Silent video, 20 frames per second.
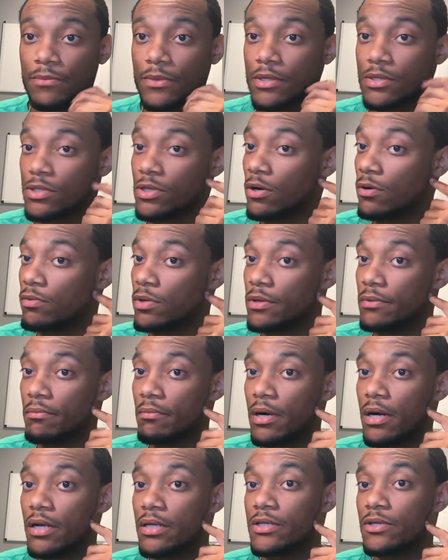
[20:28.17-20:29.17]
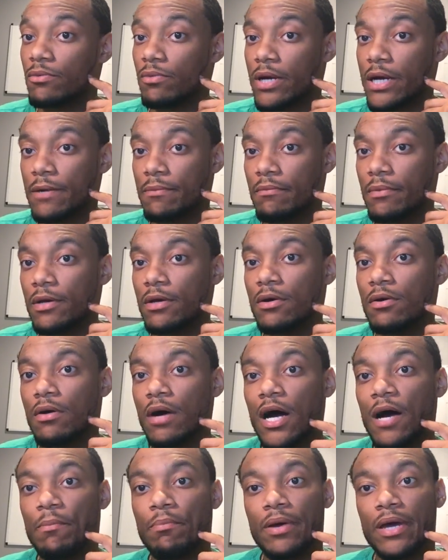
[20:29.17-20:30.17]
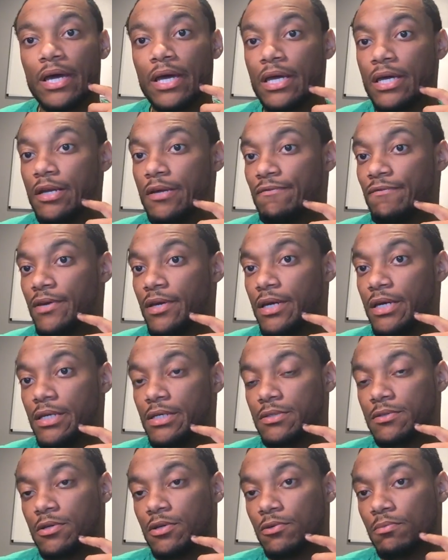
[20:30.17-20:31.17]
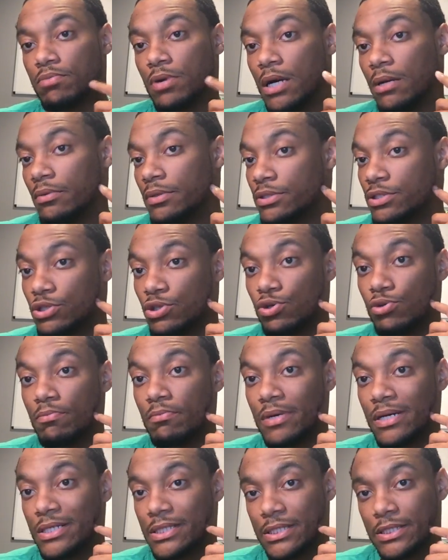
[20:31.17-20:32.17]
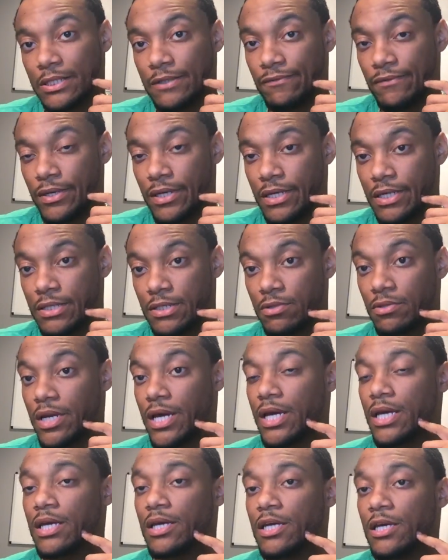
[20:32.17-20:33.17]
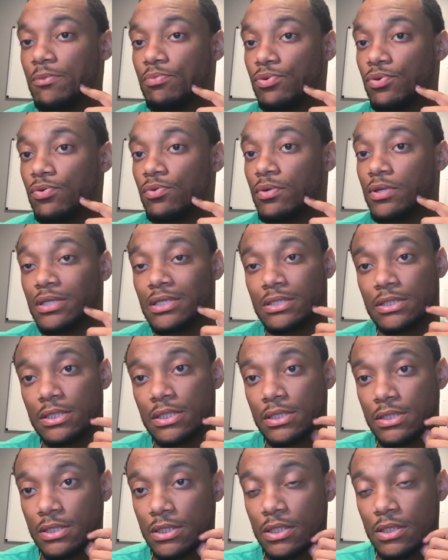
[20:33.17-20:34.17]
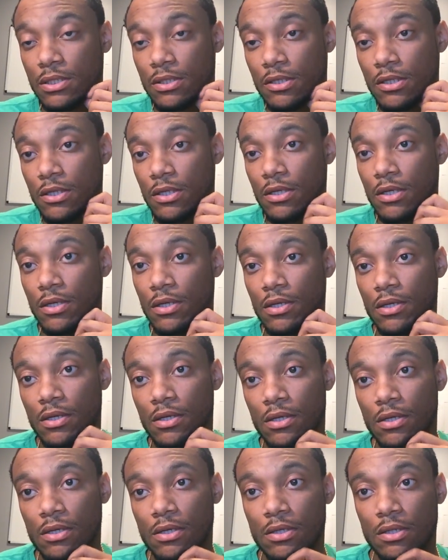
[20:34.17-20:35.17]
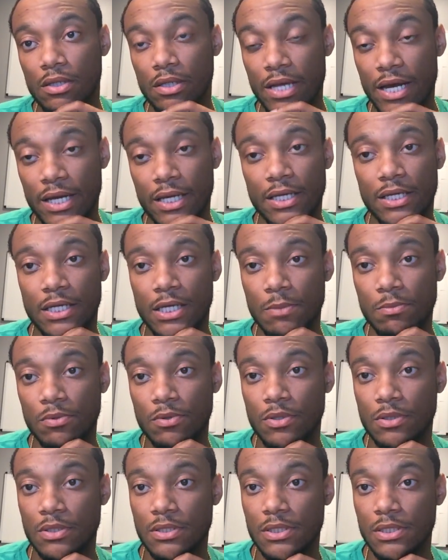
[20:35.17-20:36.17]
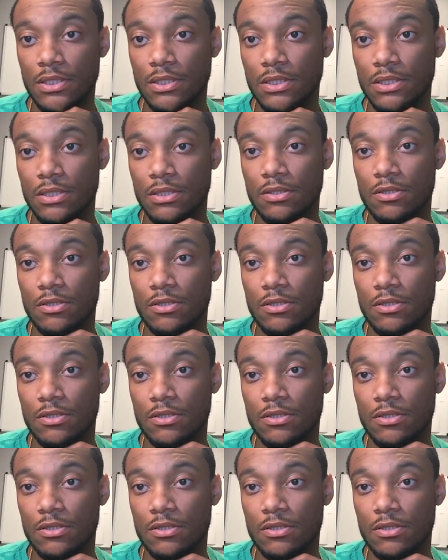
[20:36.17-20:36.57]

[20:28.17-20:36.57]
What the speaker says: So with my direct mail, I pay in advance, so probably 2 months in advance. So that can keep you consistent. That can keep you consistent.